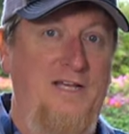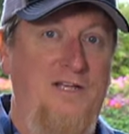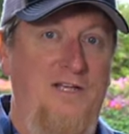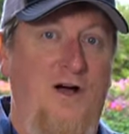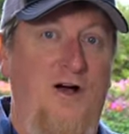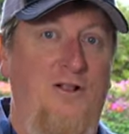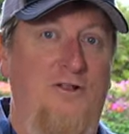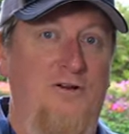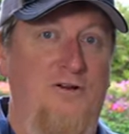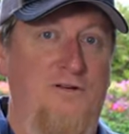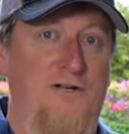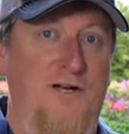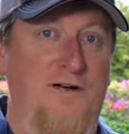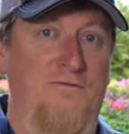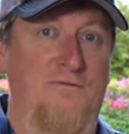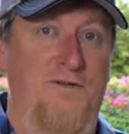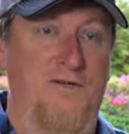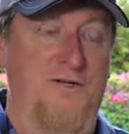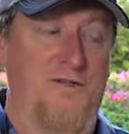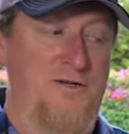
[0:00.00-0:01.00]
dollar
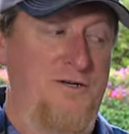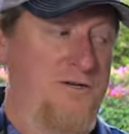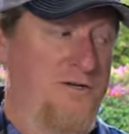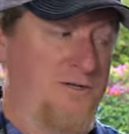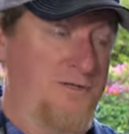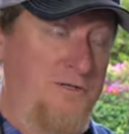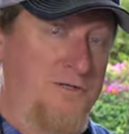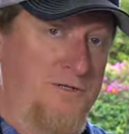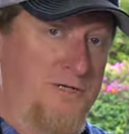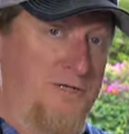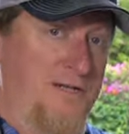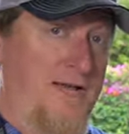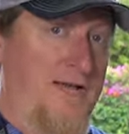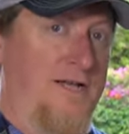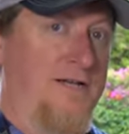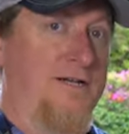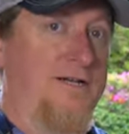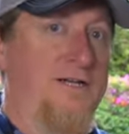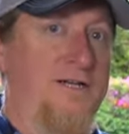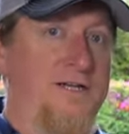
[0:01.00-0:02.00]
cover, and they're including that
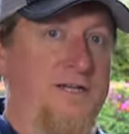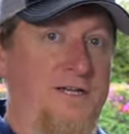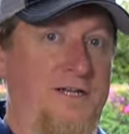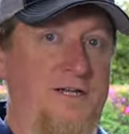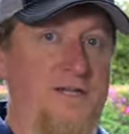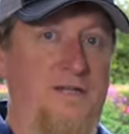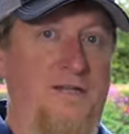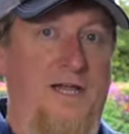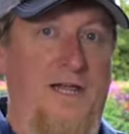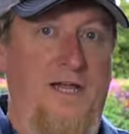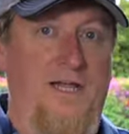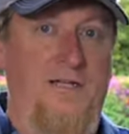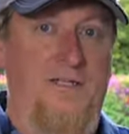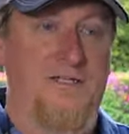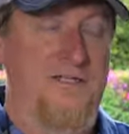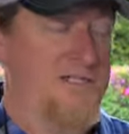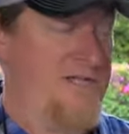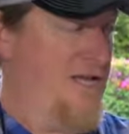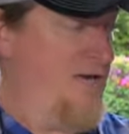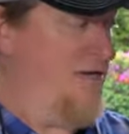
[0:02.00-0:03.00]
in a
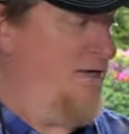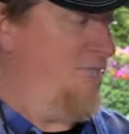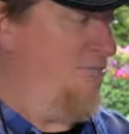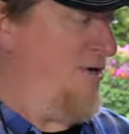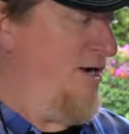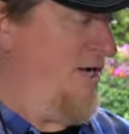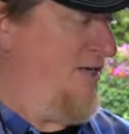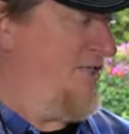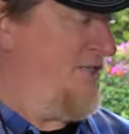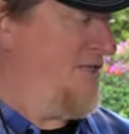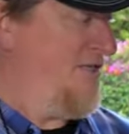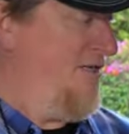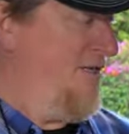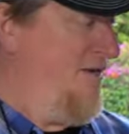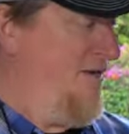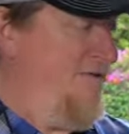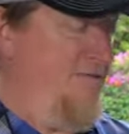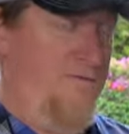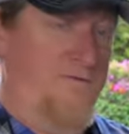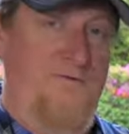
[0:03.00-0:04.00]
discounted price
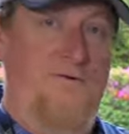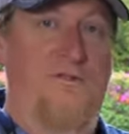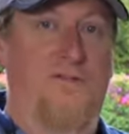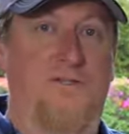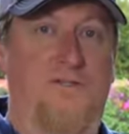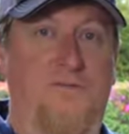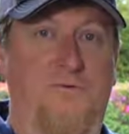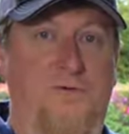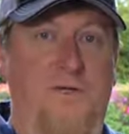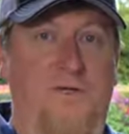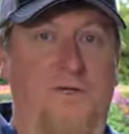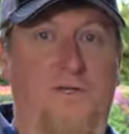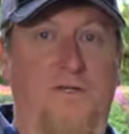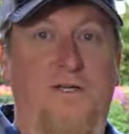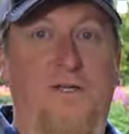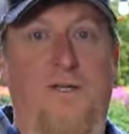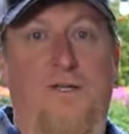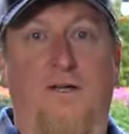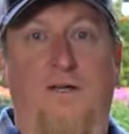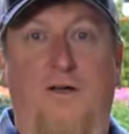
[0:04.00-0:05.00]
for this grill.
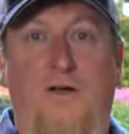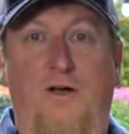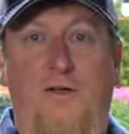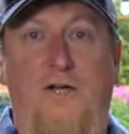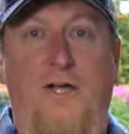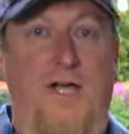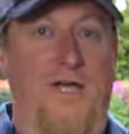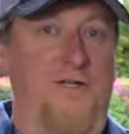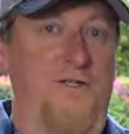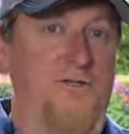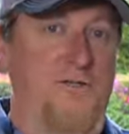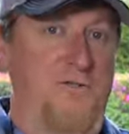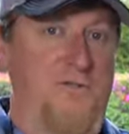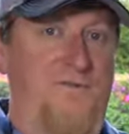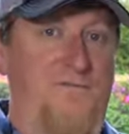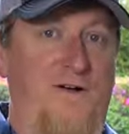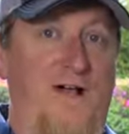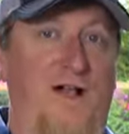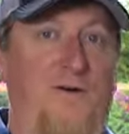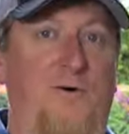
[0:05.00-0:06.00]
All you gotta do is
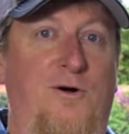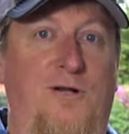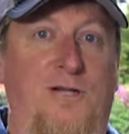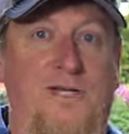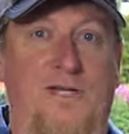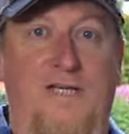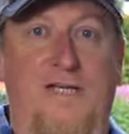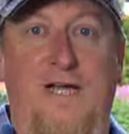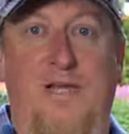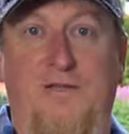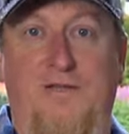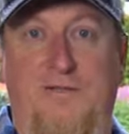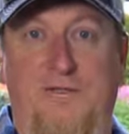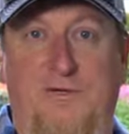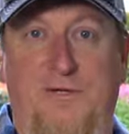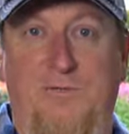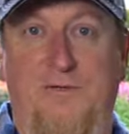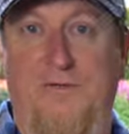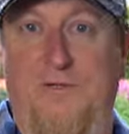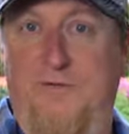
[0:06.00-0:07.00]
follow our link down in the
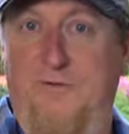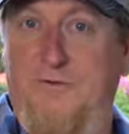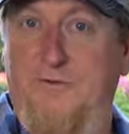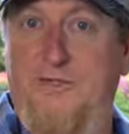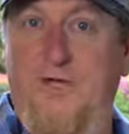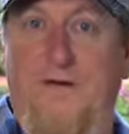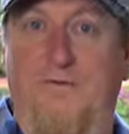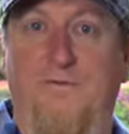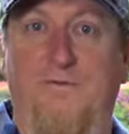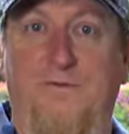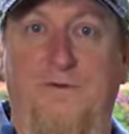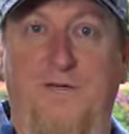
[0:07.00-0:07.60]
description, go check for